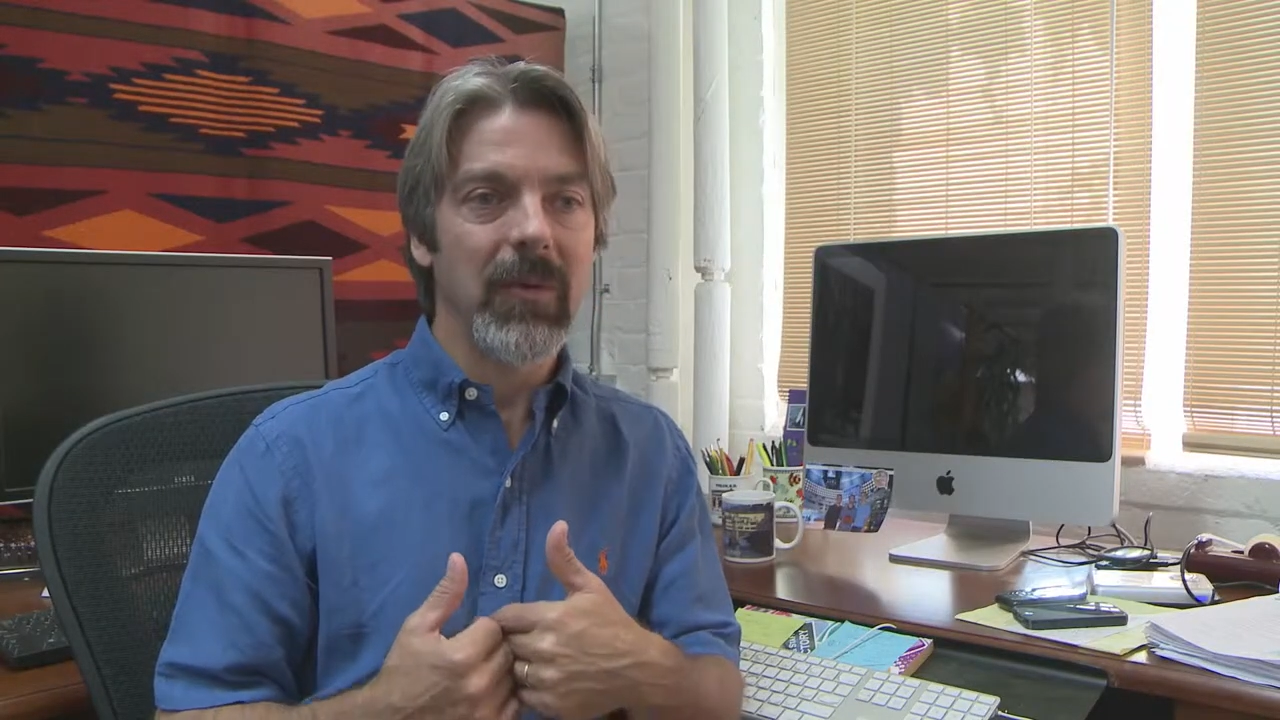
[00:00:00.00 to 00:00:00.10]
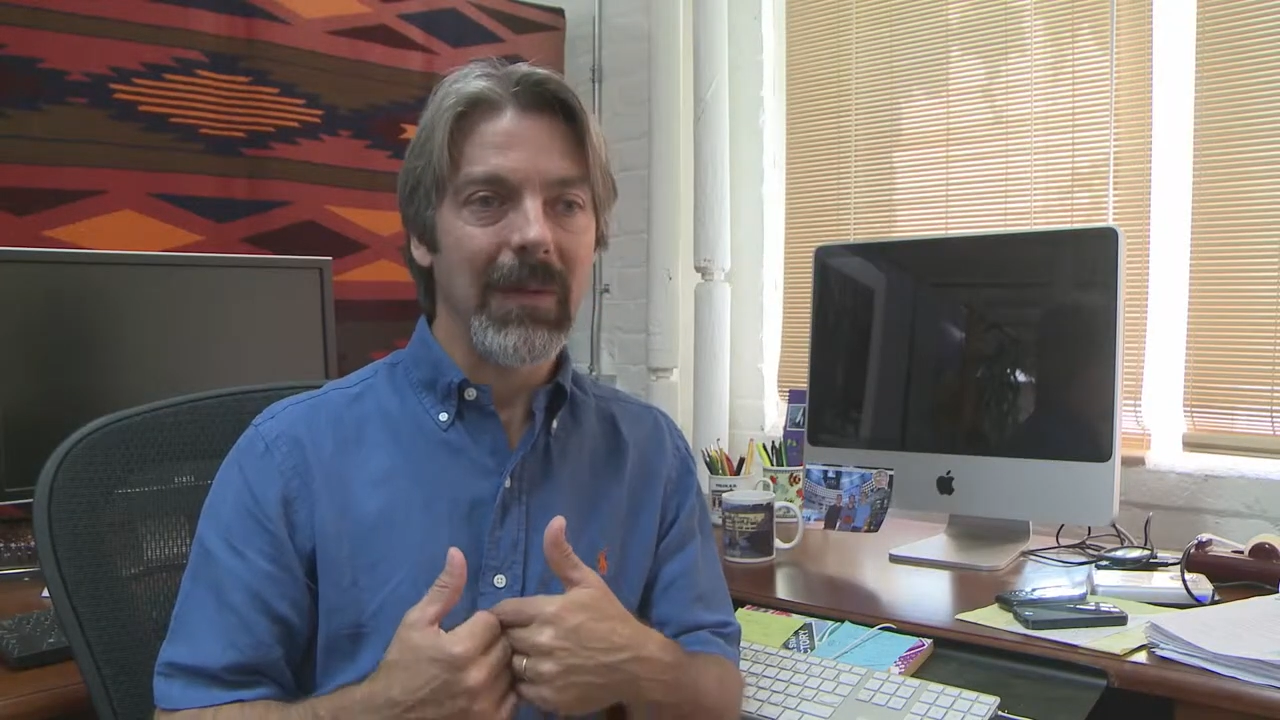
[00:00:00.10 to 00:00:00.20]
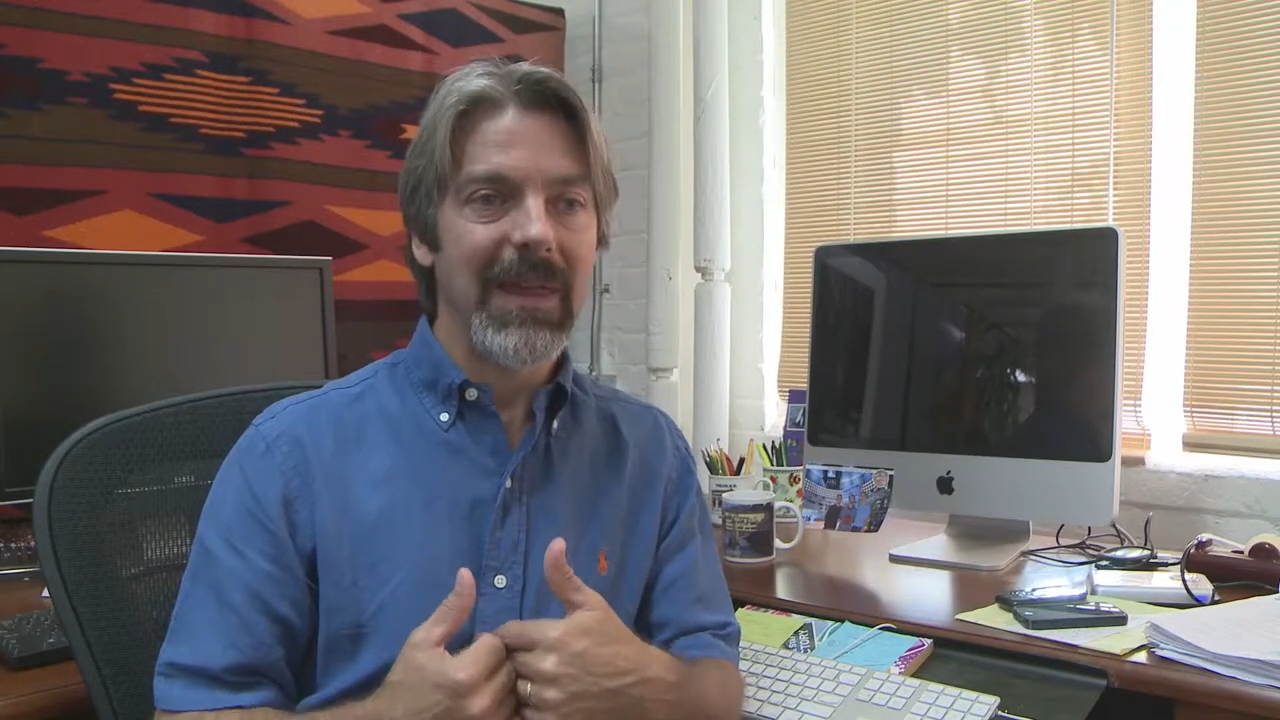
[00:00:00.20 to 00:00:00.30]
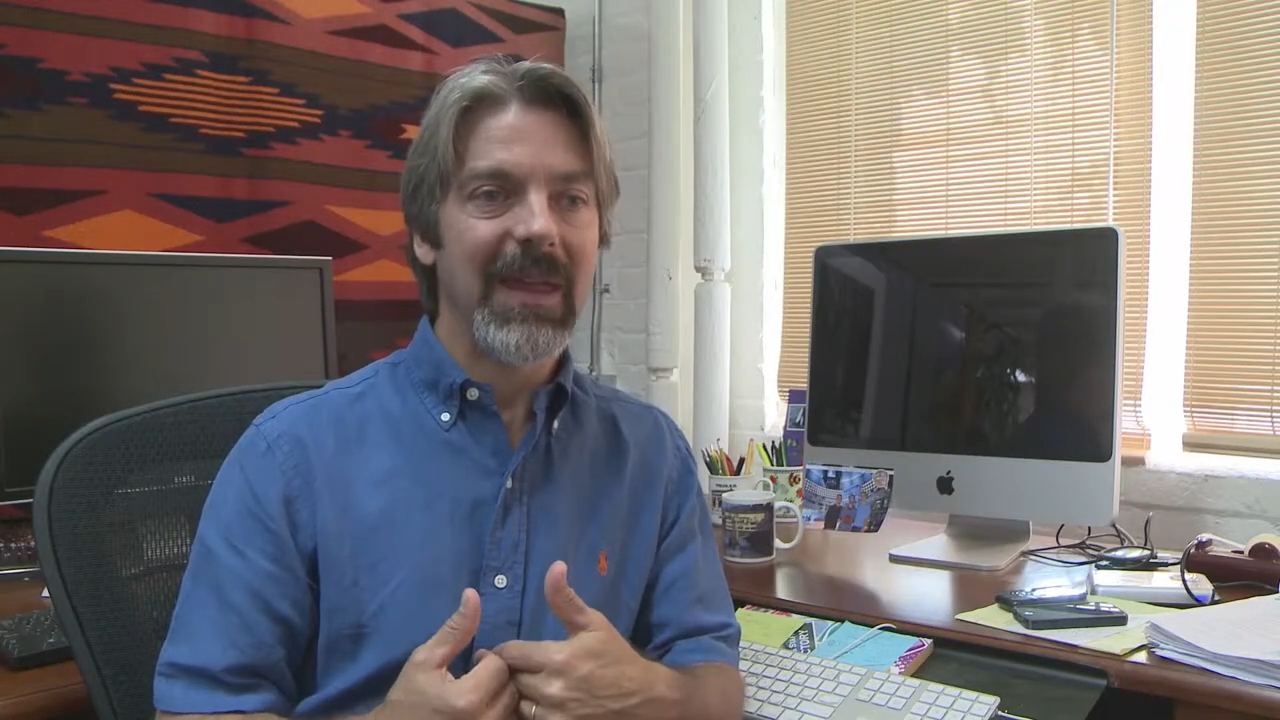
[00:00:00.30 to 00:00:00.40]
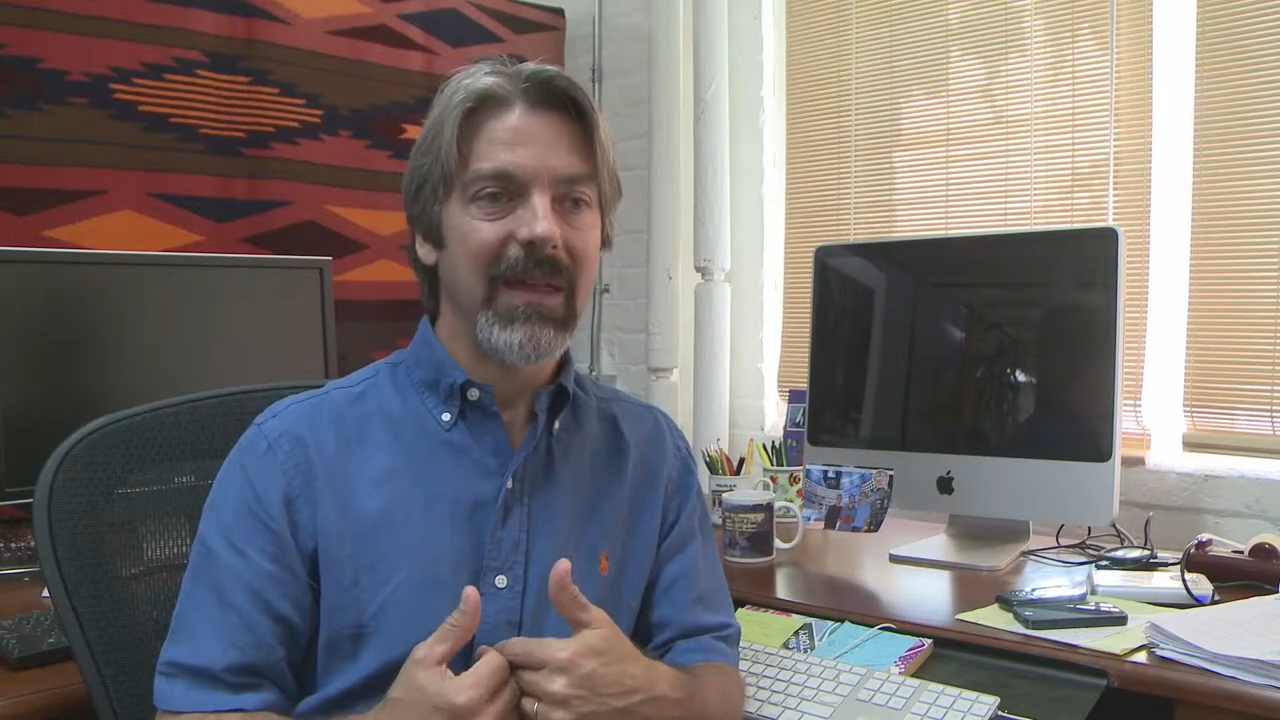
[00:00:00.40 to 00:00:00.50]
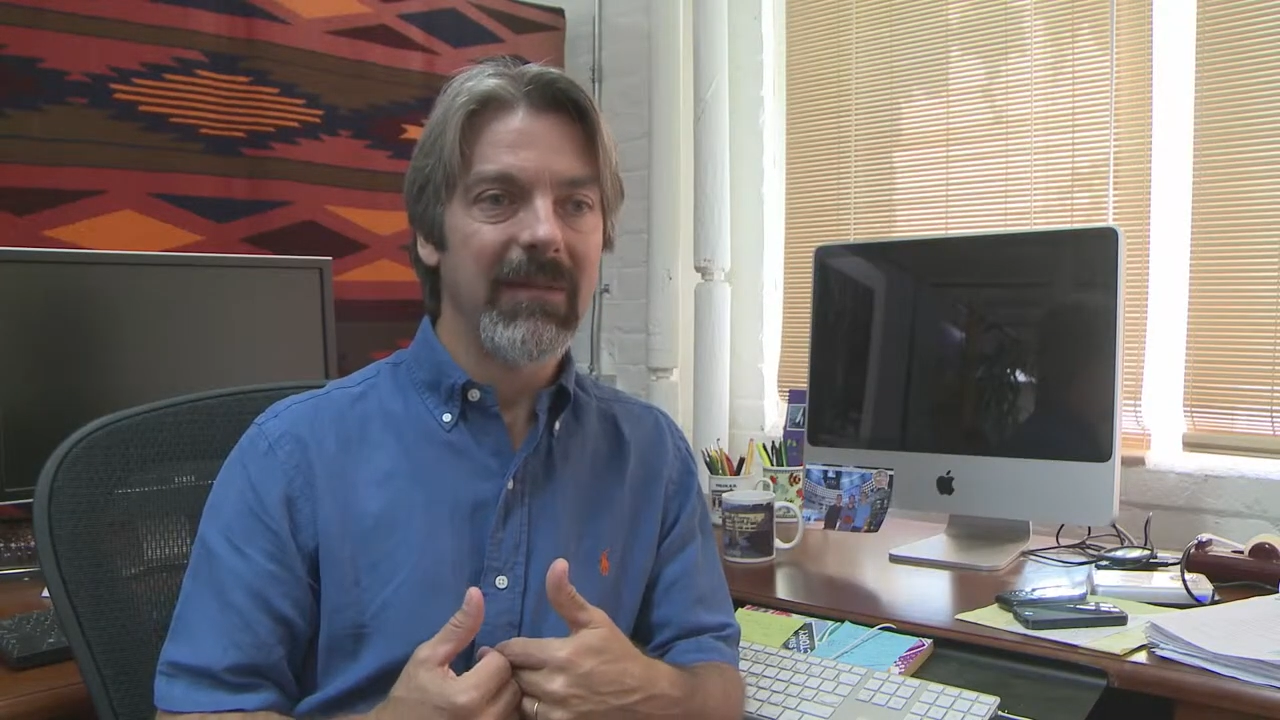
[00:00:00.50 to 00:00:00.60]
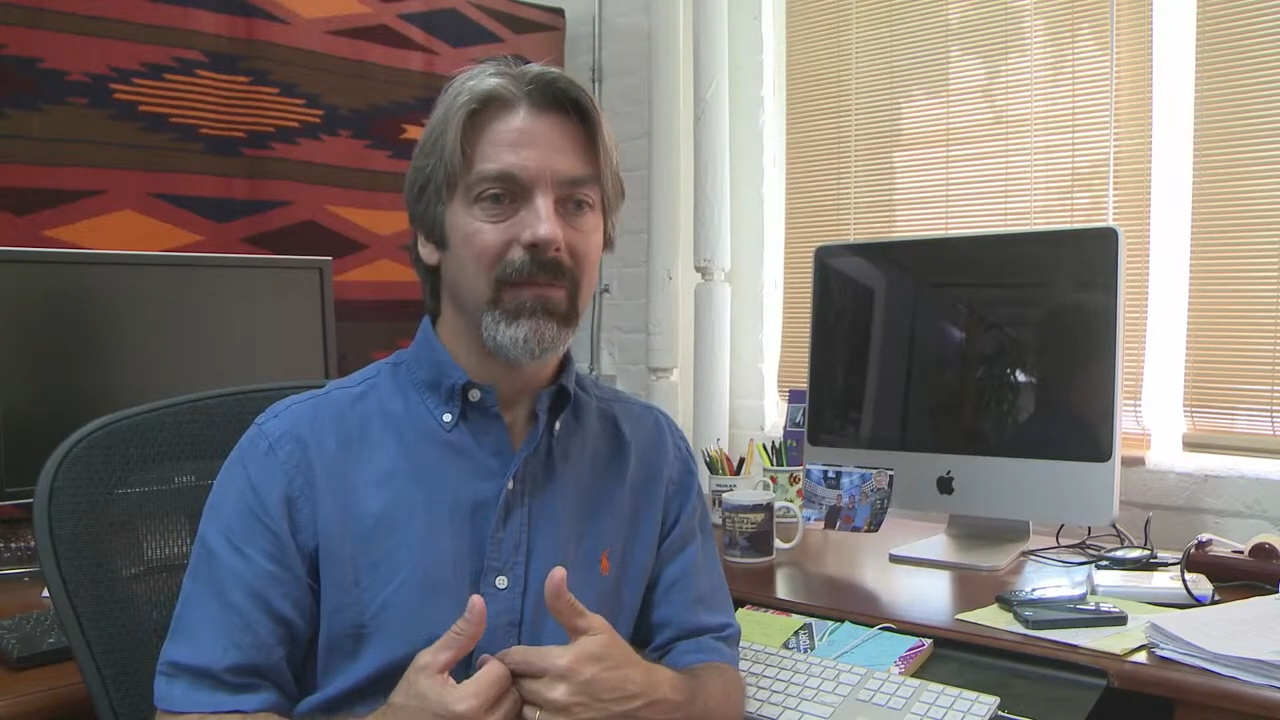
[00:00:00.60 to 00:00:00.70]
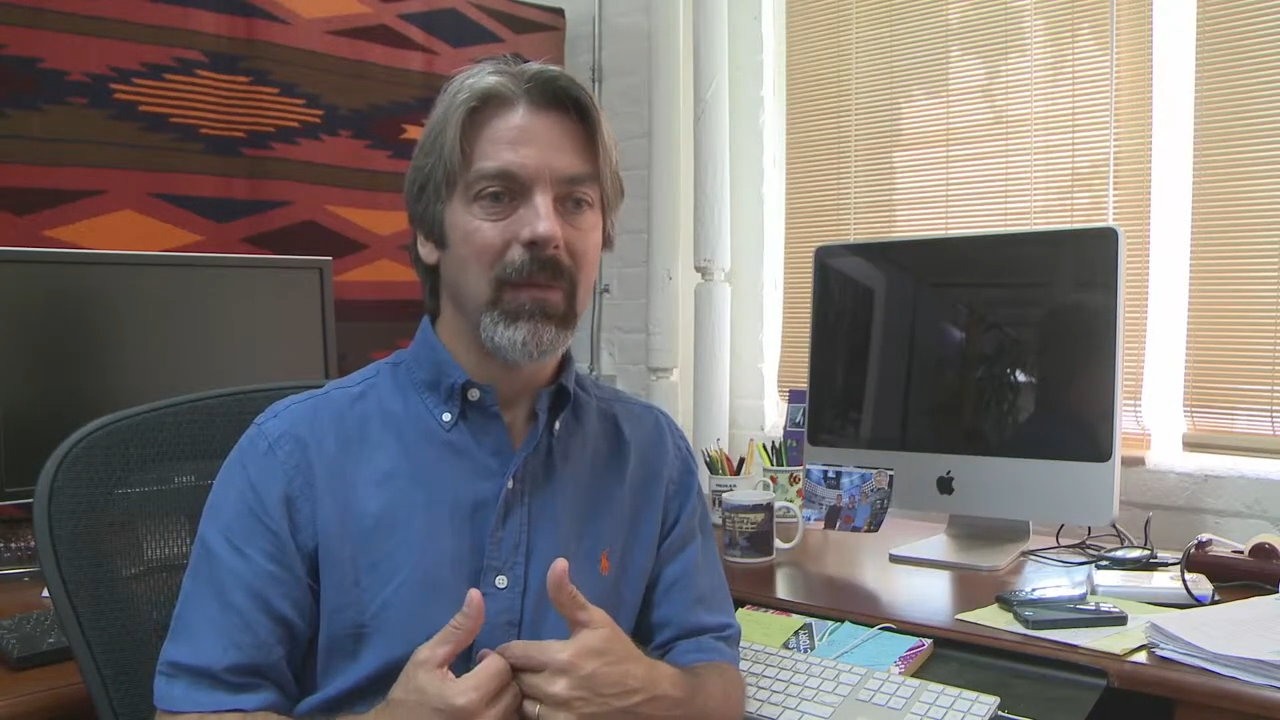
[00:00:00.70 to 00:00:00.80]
to leave